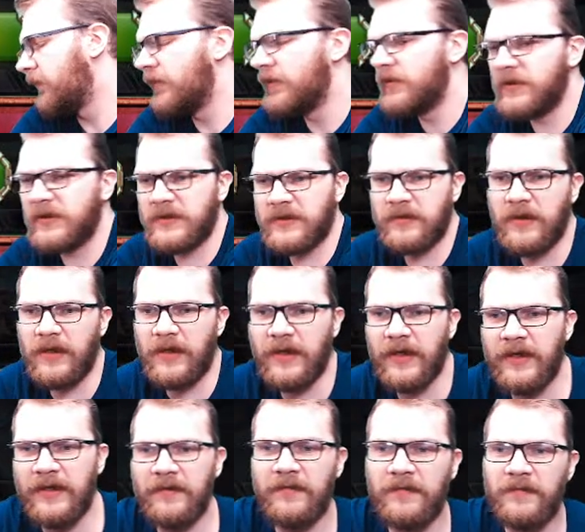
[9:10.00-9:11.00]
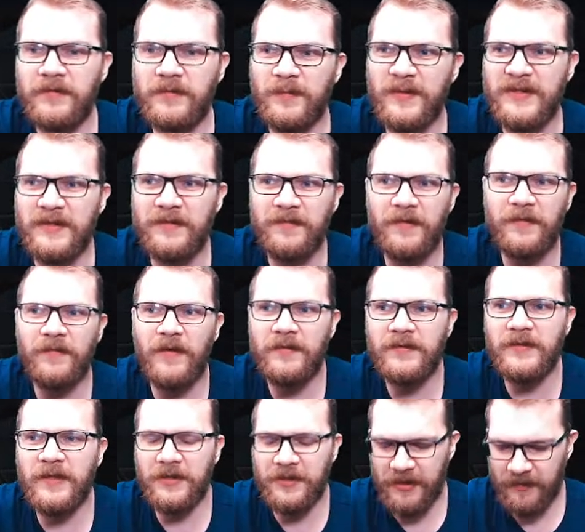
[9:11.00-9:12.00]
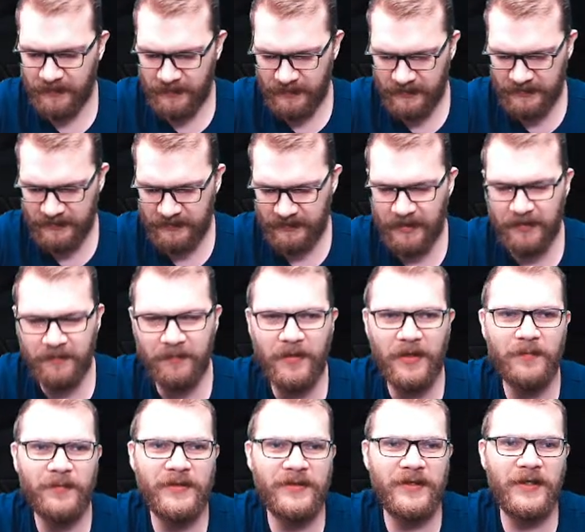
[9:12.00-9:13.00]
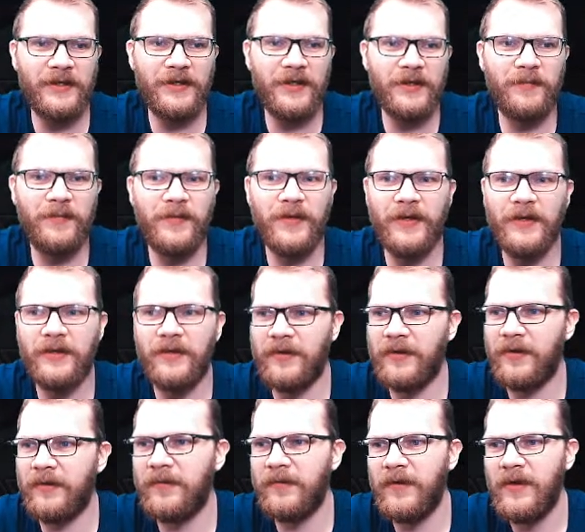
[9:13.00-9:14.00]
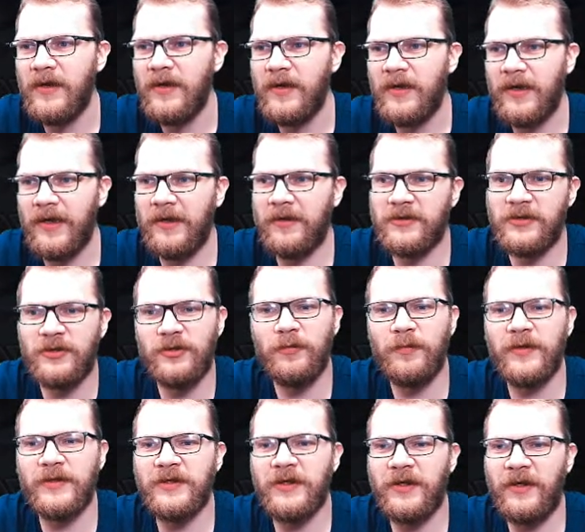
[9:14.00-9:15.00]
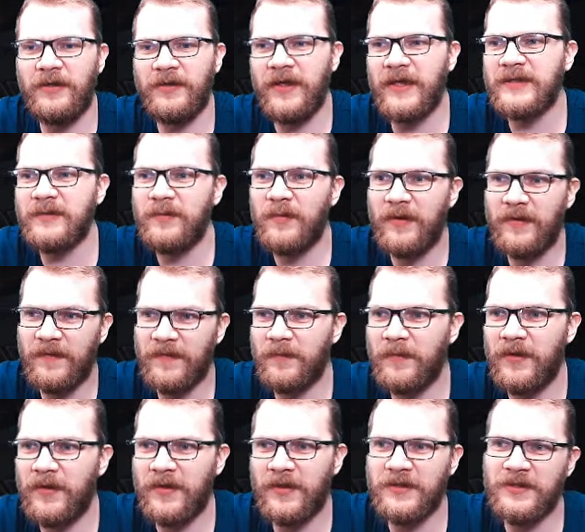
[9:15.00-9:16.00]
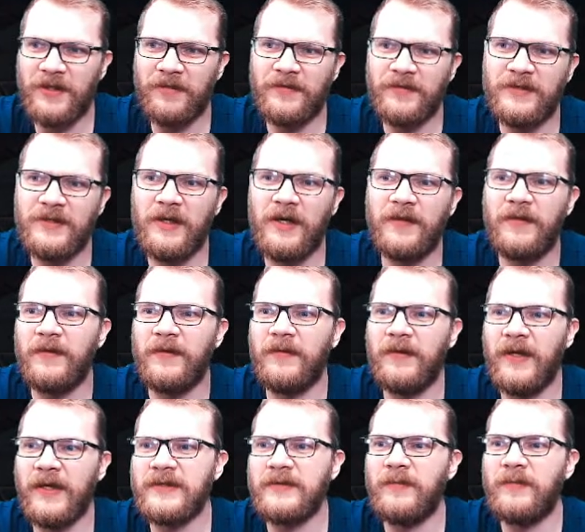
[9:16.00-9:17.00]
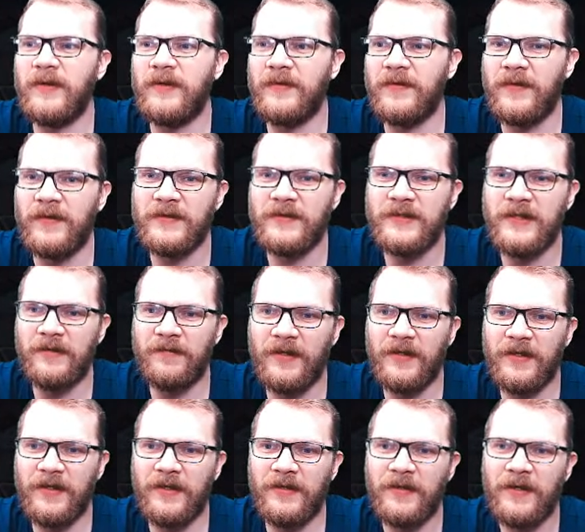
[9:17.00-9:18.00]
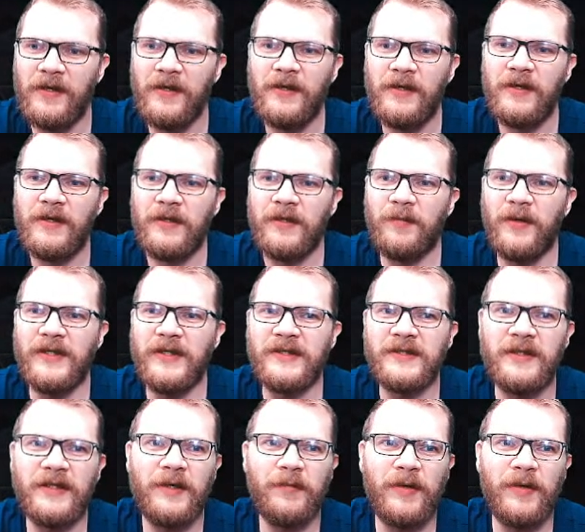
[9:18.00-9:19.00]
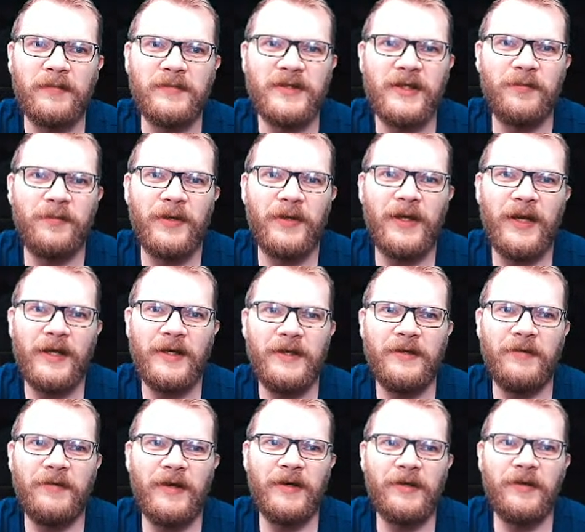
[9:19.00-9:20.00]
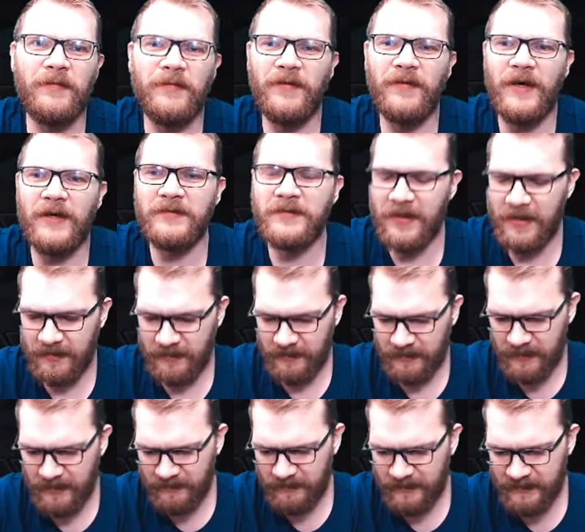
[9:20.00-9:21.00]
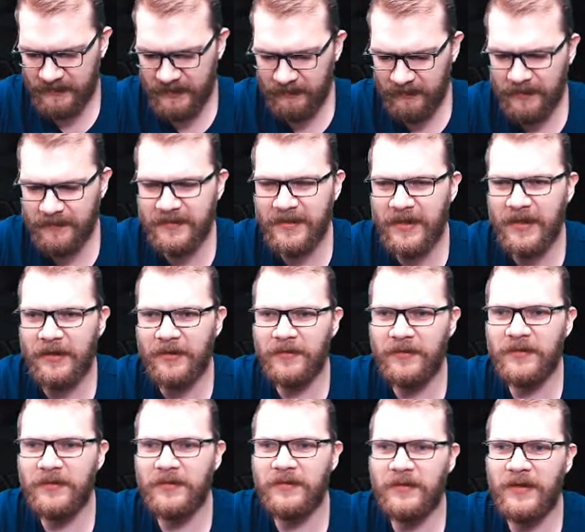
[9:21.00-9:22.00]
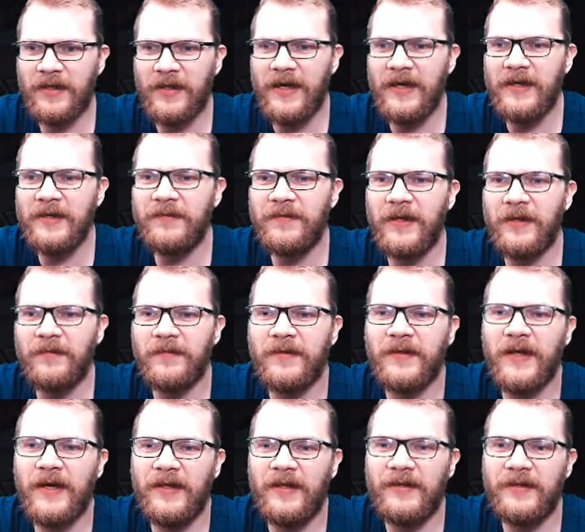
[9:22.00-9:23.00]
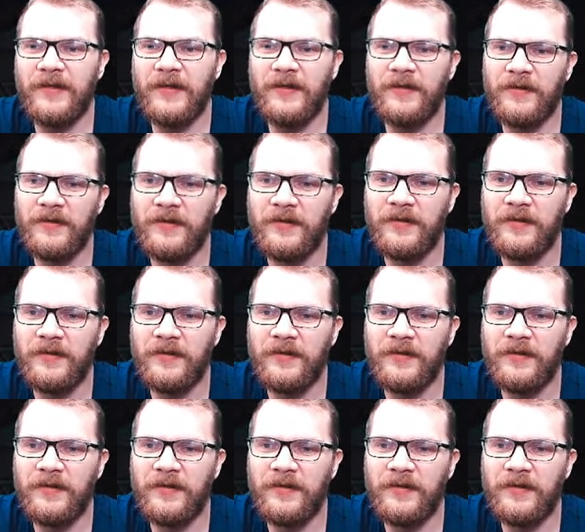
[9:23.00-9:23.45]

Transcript: you're just gonna get a specific five-star champion, as in like maybe they're gonna pick, you know, I know Super-Skrull next month, America Chavez the other next month, and stuff like that. And basically, Kabam's going to pick any random five-star. And sometimes they are good, like kind of like with Calendar.